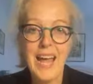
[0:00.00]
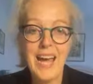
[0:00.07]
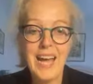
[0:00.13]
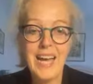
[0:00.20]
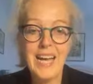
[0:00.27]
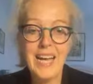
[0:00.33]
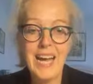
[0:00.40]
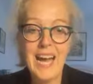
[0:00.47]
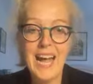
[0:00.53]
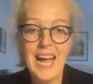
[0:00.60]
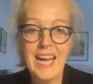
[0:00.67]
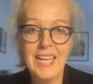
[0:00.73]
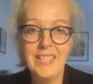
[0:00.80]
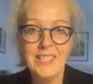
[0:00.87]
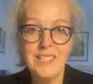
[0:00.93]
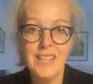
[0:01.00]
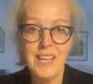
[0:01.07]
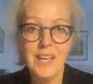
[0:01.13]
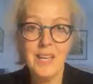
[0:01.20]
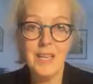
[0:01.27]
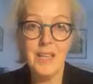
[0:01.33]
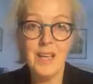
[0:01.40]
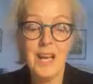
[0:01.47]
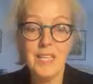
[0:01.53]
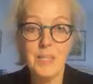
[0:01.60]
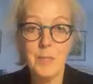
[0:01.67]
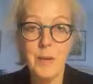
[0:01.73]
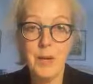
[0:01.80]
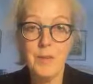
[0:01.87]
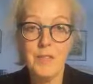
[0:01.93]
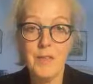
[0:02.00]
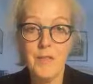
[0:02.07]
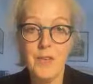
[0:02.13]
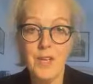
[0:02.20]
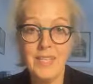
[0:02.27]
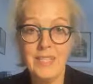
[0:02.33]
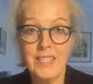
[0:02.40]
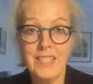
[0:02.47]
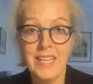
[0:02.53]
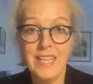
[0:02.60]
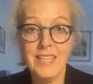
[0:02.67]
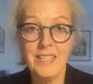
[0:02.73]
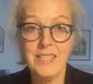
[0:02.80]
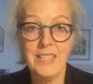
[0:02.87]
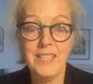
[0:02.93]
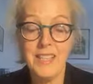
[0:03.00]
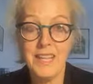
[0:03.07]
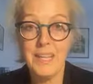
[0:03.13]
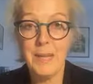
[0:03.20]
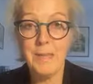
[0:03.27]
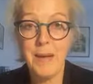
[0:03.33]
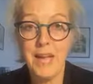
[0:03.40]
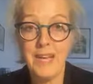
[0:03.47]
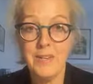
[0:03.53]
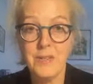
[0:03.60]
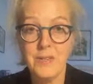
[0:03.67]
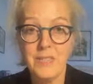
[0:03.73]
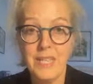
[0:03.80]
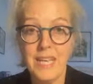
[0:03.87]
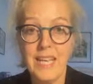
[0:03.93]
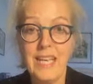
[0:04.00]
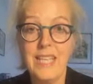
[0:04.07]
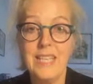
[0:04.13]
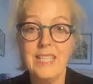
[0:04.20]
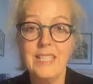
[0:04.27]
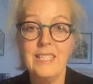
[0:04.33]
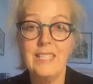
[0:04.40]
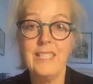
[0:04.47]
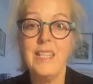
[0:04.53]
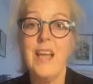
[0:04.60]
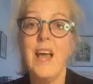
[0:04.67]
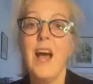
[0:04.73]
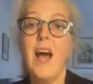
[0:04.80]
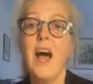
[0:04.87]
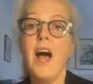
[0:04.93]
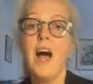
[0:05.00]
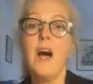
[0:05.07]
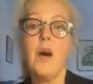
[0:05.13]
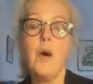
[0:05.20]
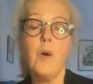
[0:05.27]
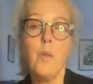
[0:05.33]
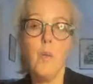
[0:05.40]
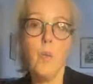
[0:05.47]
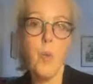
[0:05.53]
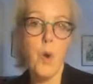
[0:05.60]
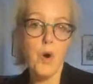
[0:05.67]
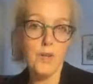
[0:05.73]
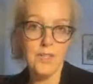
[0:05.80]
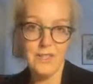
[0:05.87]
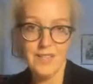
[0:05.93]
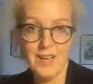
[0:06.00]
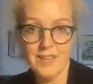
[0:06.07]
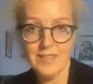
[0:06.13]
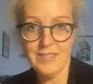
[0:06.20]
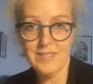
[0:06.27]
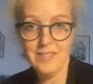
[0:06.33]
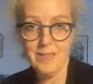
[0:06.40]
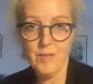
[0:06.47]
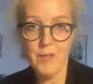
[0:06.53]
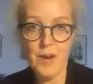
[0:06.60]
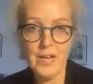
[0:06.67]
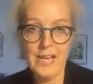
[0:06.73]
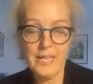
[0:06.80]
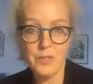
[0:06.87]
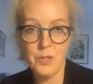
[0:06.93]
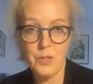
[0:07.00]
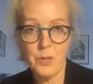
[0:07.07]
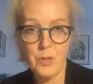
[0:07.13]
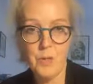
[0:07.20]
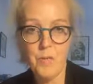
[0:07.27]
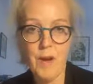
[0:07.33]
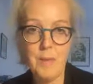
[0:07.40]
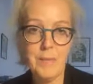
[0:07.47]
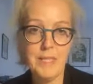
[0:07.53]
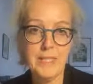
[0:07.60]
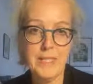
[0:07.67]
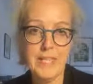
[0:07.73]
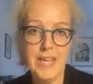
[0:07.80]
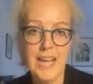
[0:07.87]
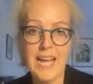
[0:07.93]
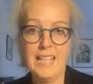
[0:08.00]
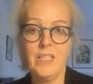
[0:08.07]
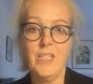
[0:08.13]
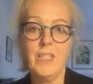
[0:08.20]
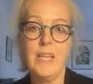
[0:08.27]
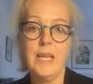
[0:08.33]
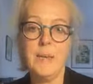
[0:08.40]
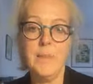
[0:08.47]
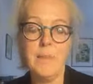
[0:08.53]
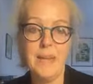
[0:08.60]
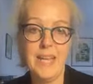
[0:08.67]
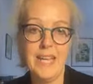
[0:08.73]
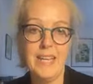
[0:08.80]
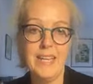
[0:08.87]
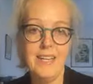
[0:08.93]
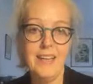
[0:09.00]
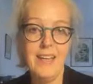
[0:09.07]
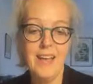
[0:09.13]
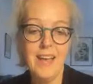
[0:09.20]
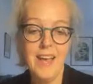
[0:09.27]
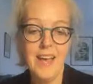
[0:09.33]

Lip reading: I suppose the first thing to think about is what does financial remedy actually mean?